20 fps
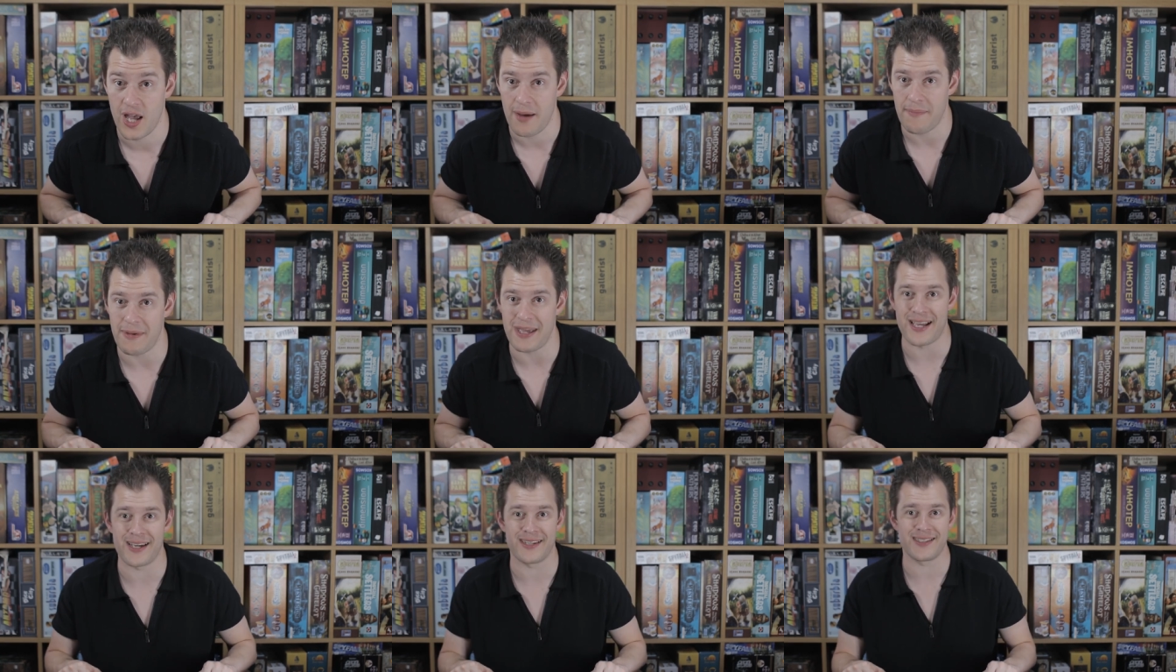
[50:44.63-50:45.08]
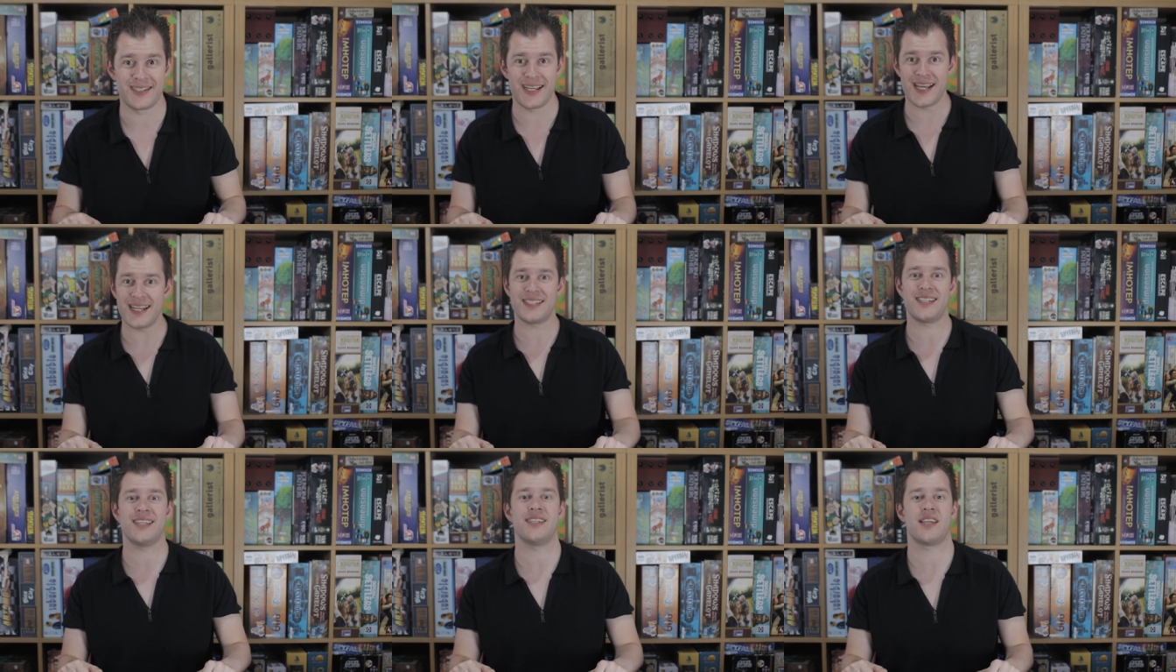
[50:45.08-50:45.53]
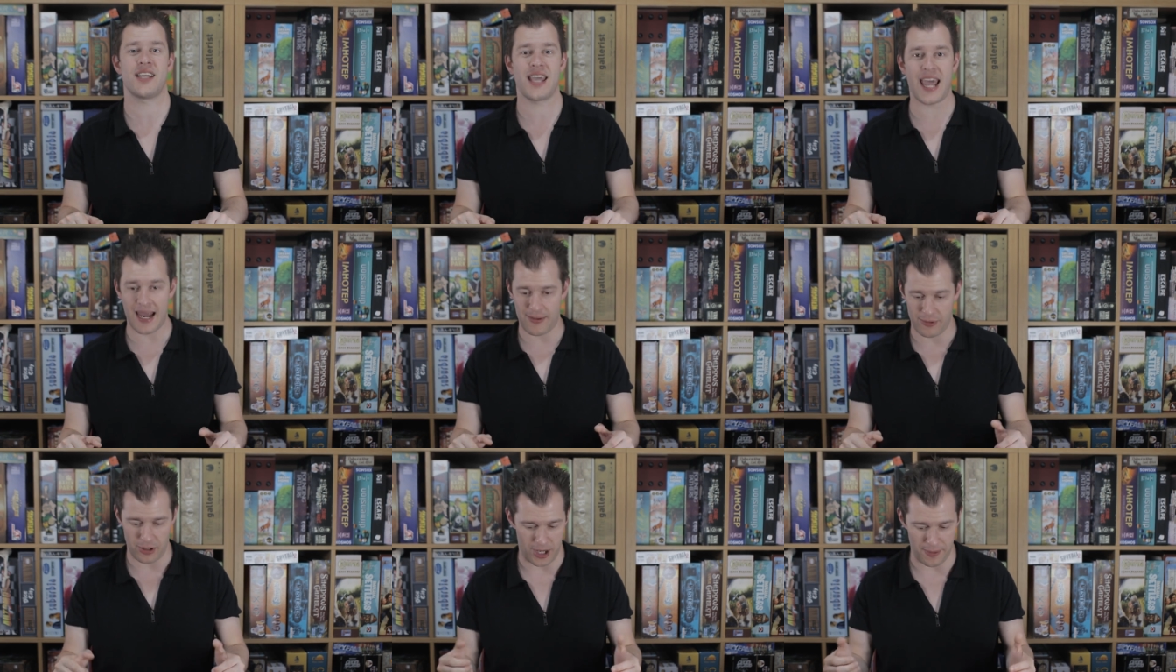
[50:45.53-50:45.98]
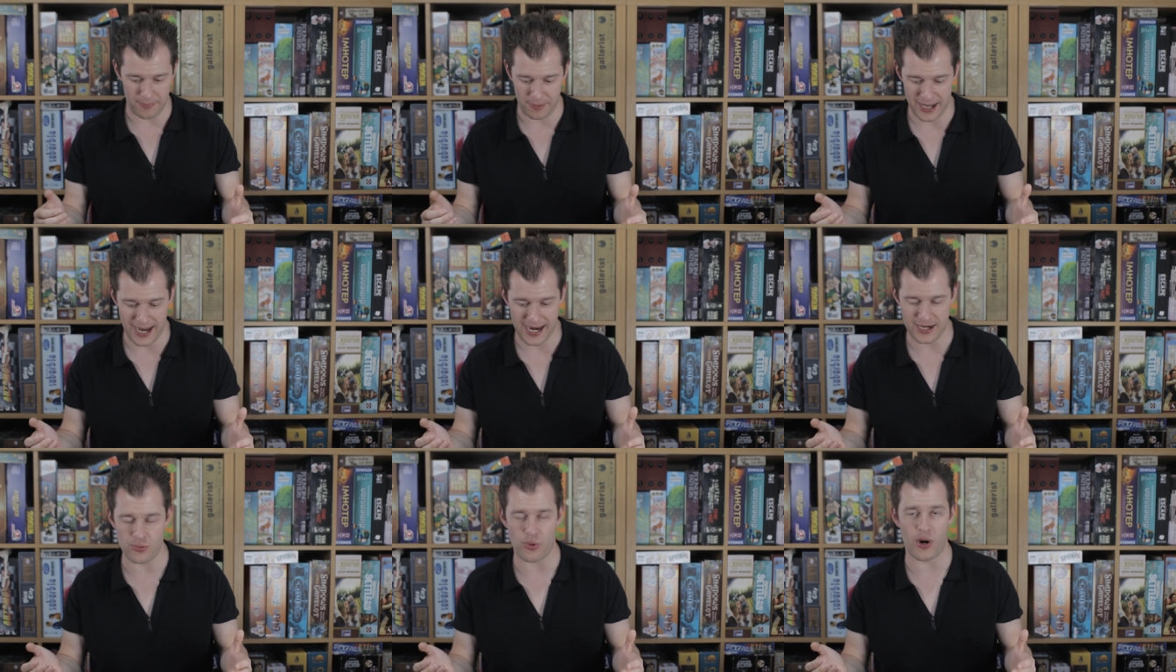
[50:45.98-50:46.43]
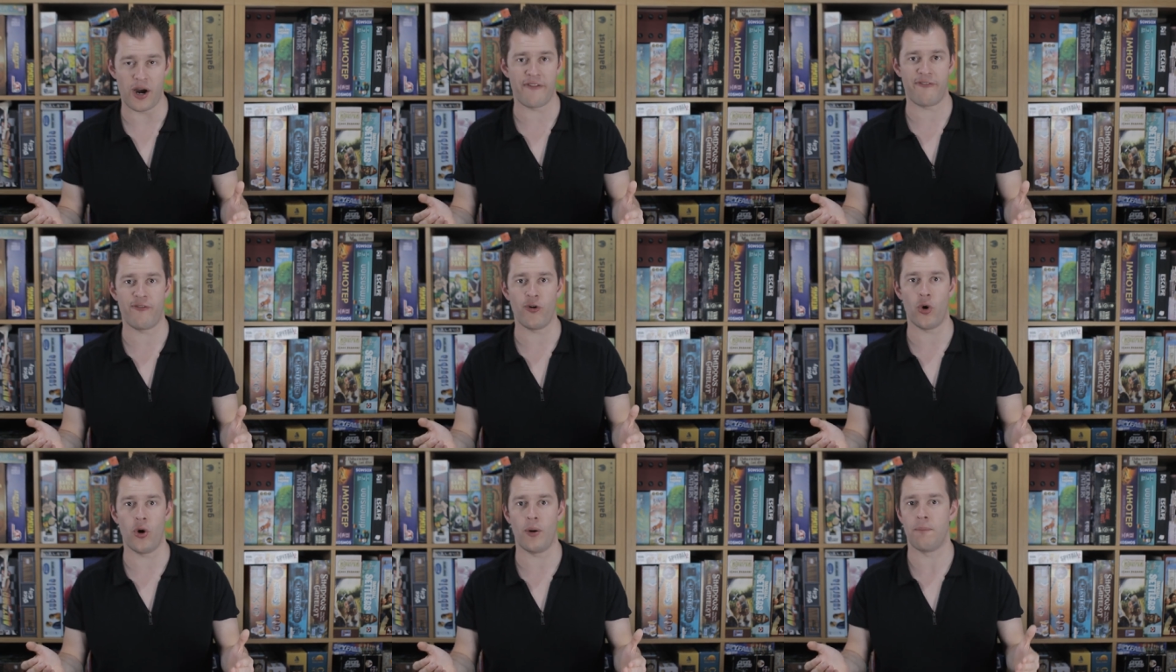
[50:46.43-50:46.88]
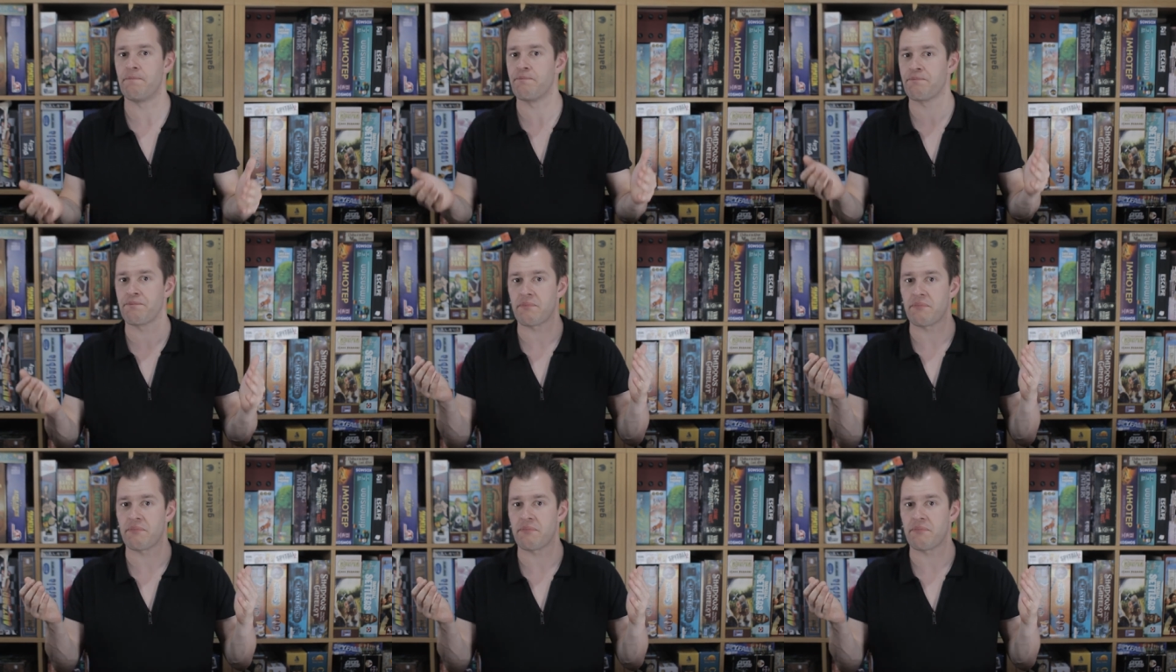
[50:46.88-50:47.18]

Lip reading: Because this is a game that I played where I thought,